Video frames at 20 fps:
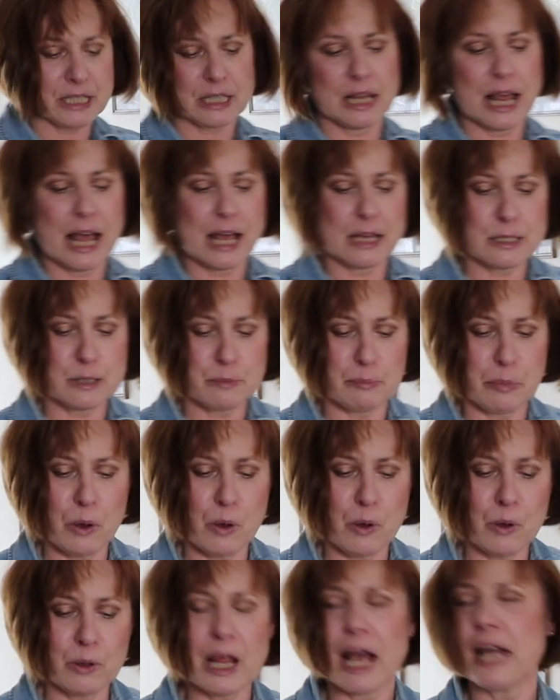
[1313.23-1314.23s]
glass
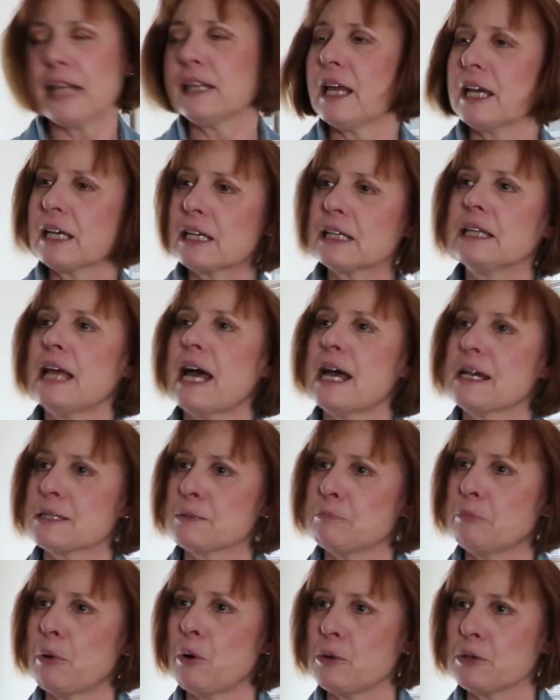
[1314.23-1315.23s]
bowl. I like glass
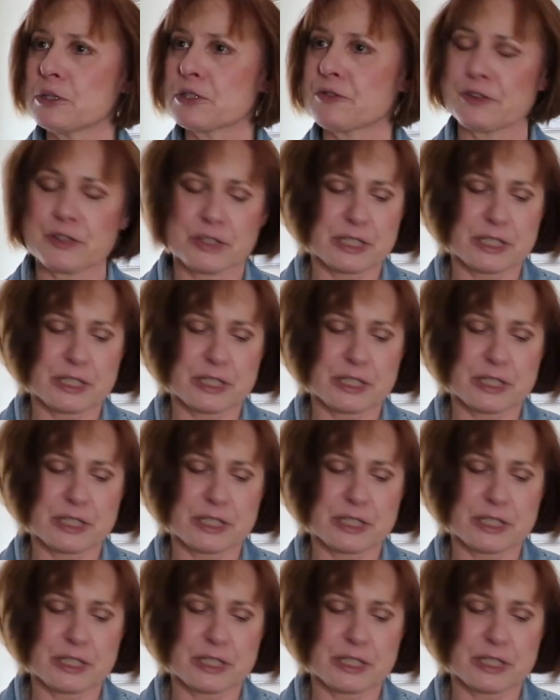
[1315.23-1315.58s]
bowls for